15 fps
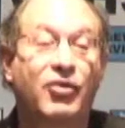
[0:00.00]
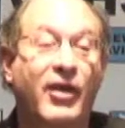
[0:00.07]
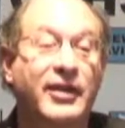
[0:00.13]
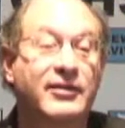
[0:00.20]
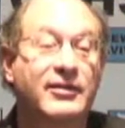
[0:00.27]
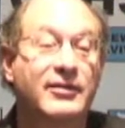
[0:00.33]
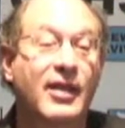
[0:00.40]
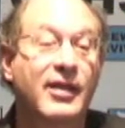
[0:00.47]

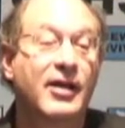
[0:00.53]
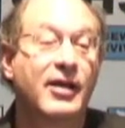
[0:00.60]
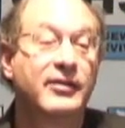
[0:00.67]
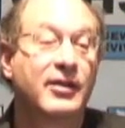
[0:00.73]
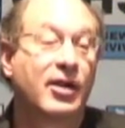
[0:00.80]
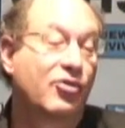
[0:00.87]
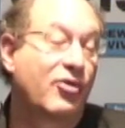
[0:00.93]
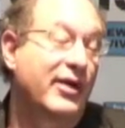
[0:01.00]

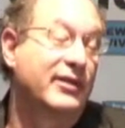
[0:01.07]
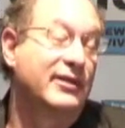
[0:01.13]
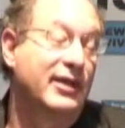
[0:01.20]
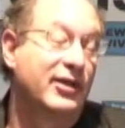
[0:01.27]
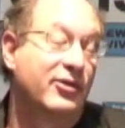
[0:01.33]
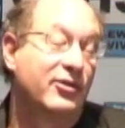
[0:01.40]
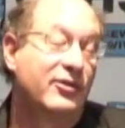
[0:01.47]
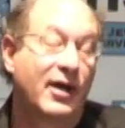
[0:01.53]
great
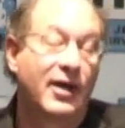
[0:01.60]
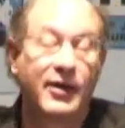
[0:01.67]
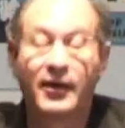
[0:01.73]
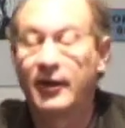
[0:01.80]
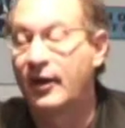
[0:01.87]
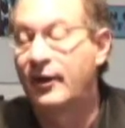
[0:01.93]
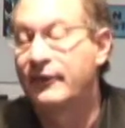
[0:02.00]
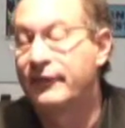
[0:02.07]
deal
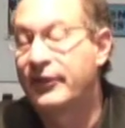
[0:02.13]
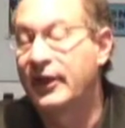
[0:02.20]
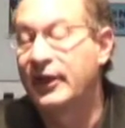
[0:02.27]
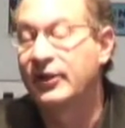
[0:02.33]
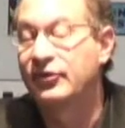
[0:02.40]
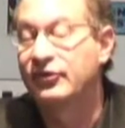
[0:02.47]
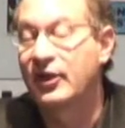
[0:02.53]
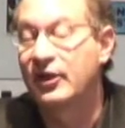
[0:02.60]
of
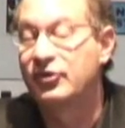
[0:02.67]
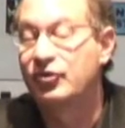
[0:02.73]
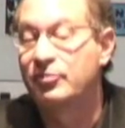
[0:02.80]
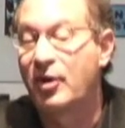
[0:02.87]
things that you